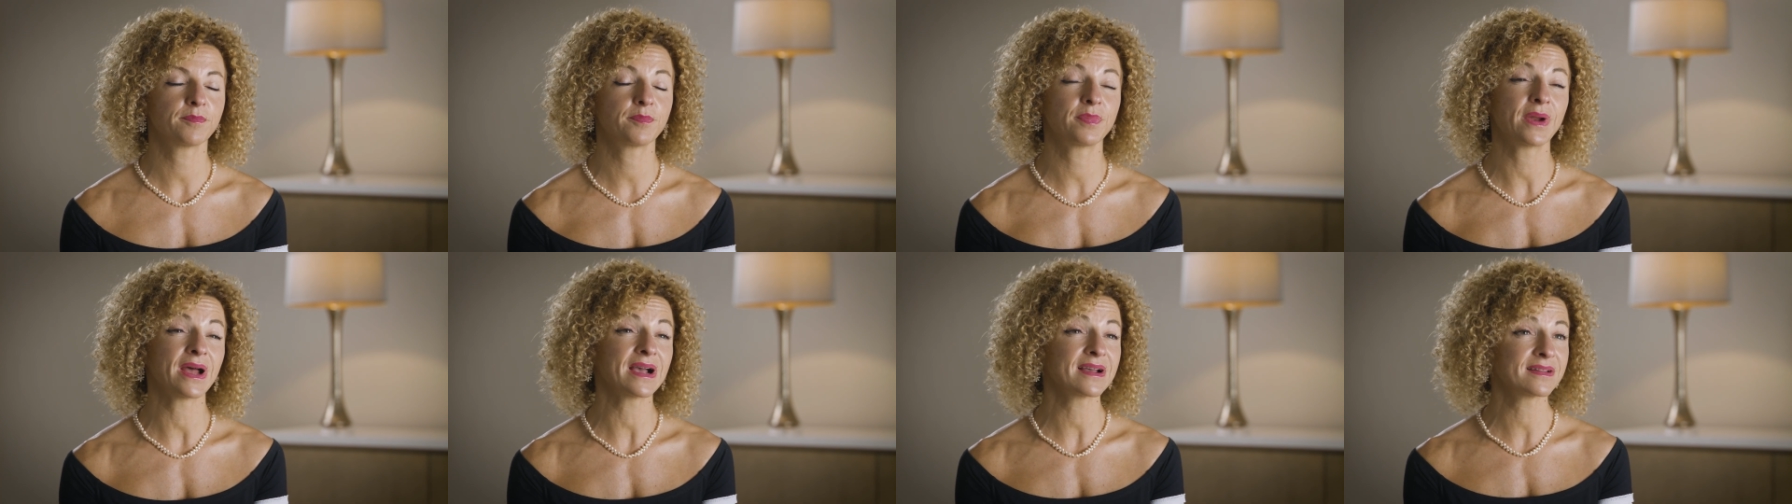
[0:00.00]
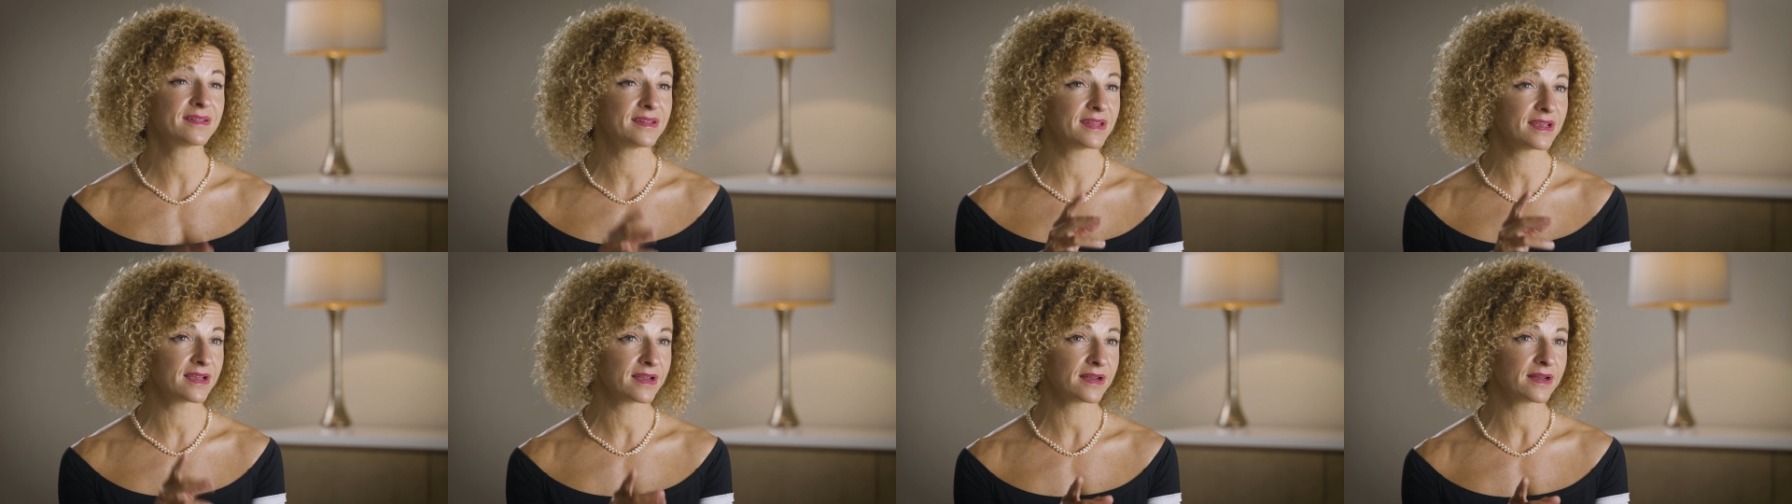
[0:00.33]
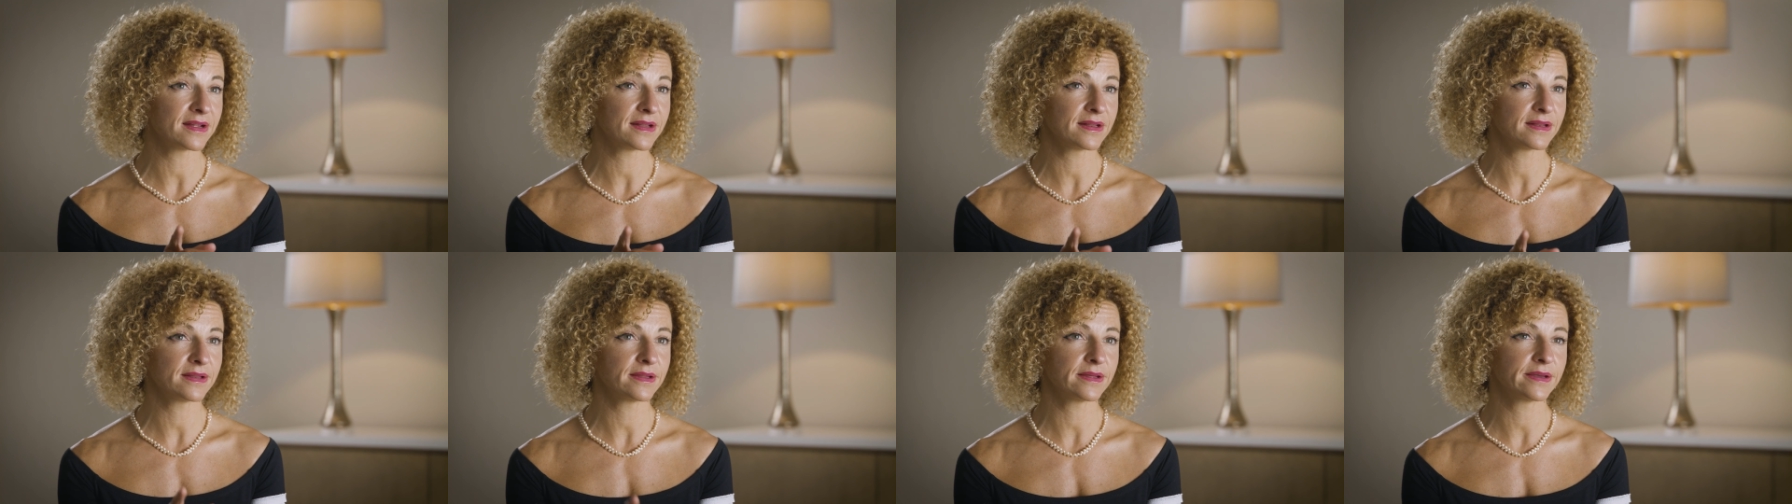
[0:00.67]

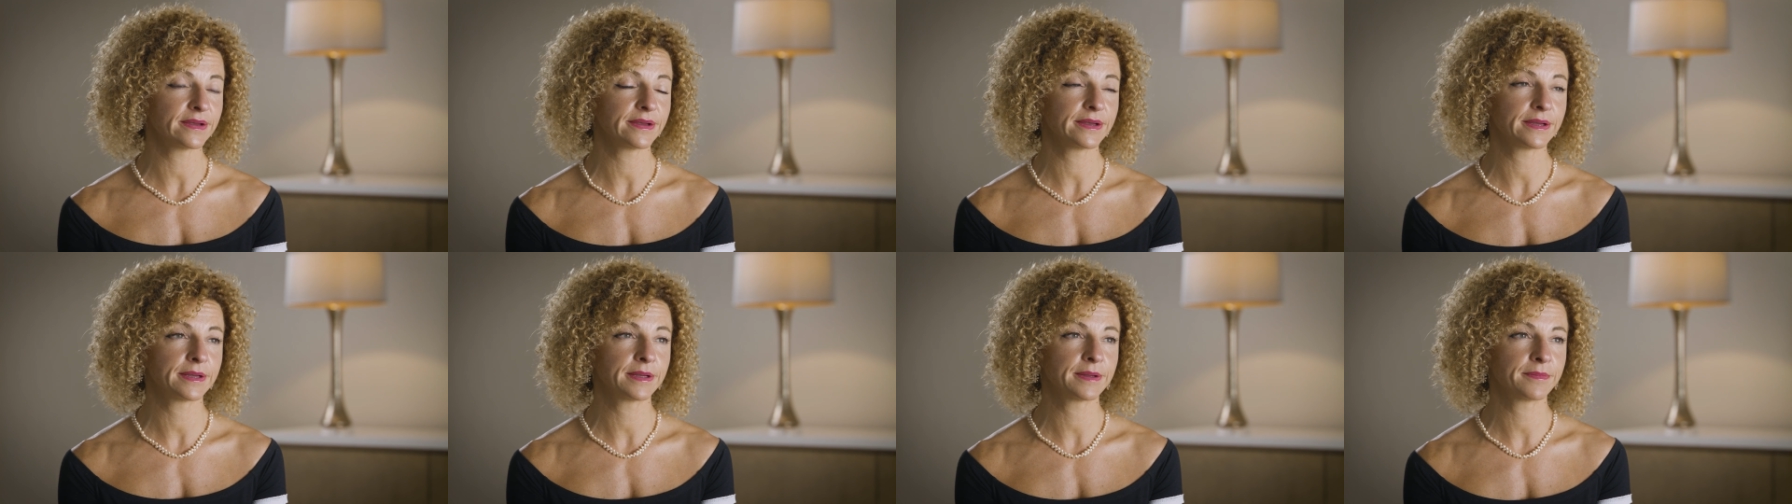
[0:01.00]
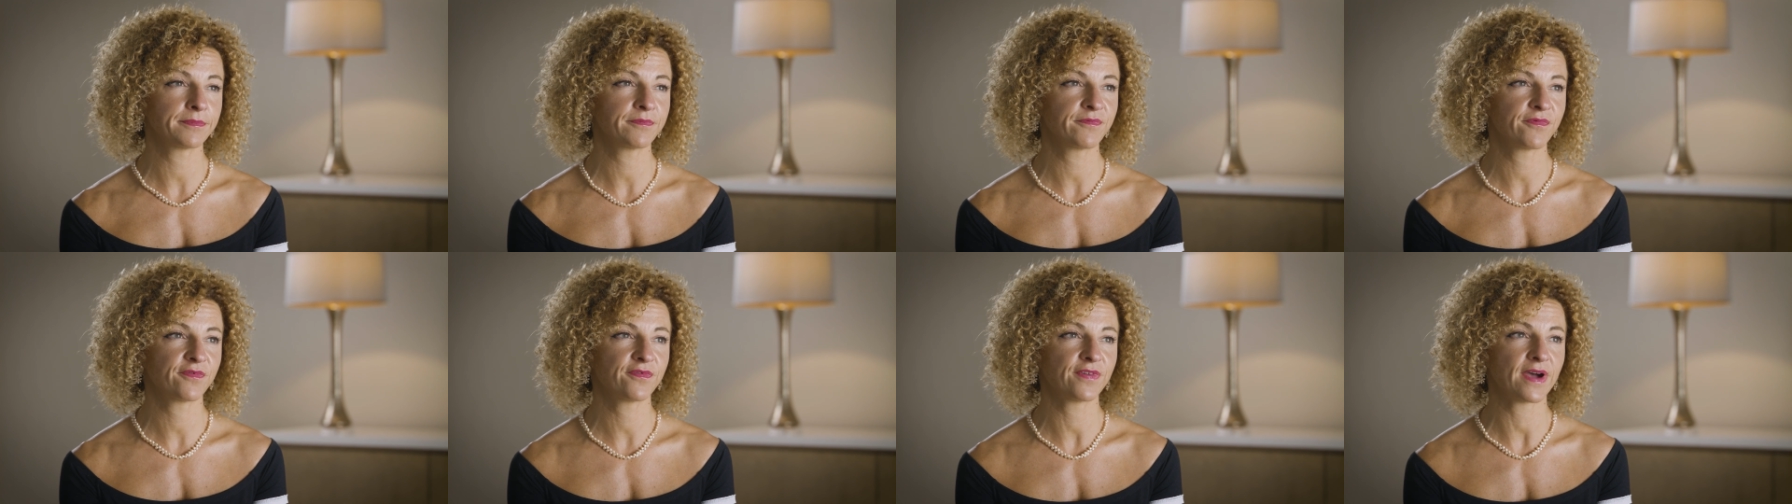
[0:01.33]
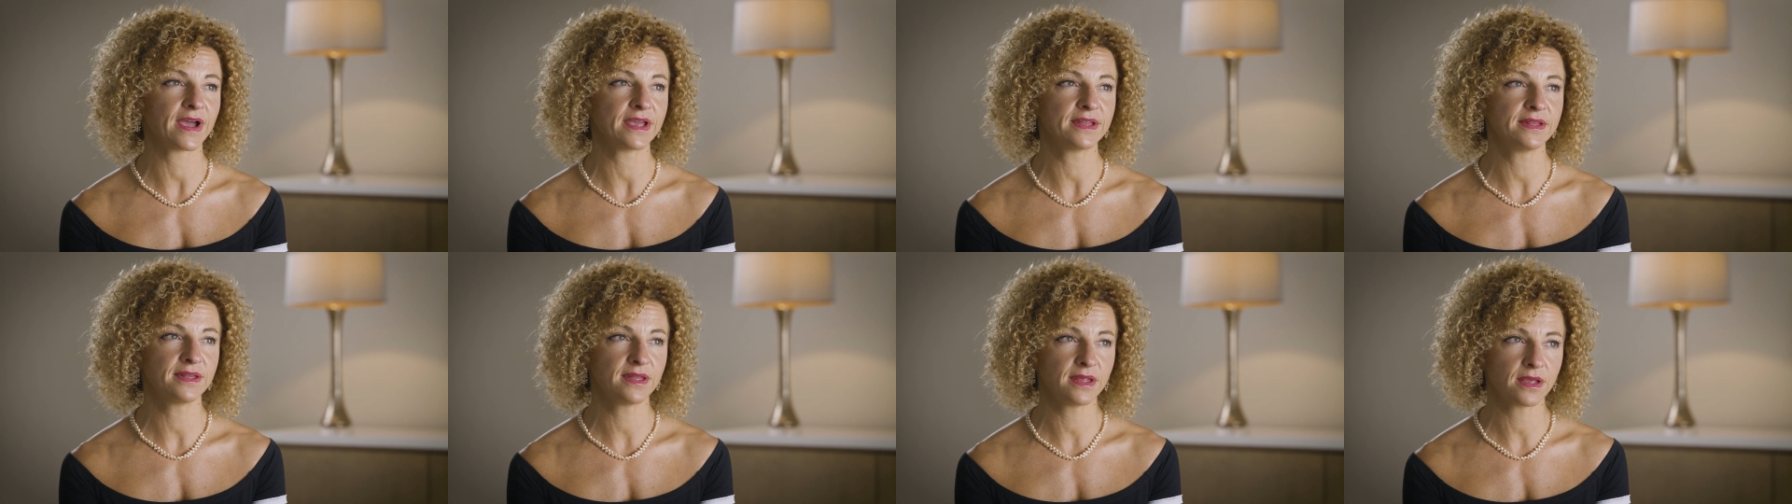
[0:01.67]
practical um,
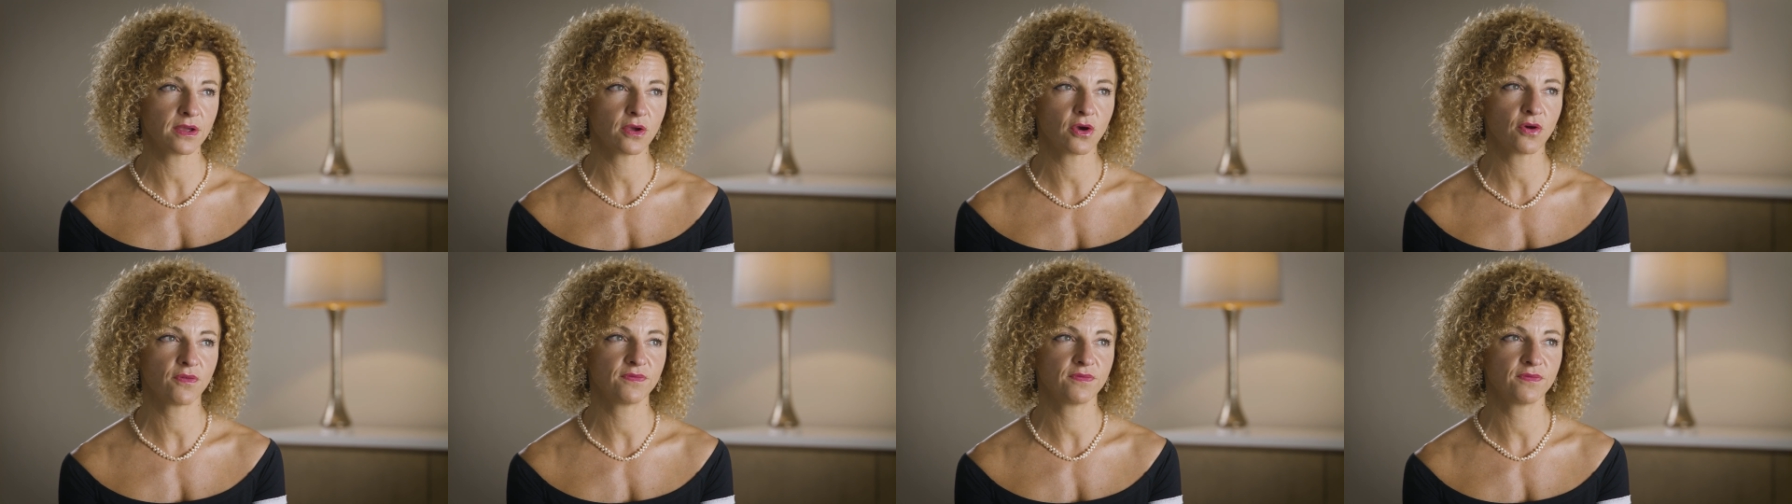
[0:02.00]
finding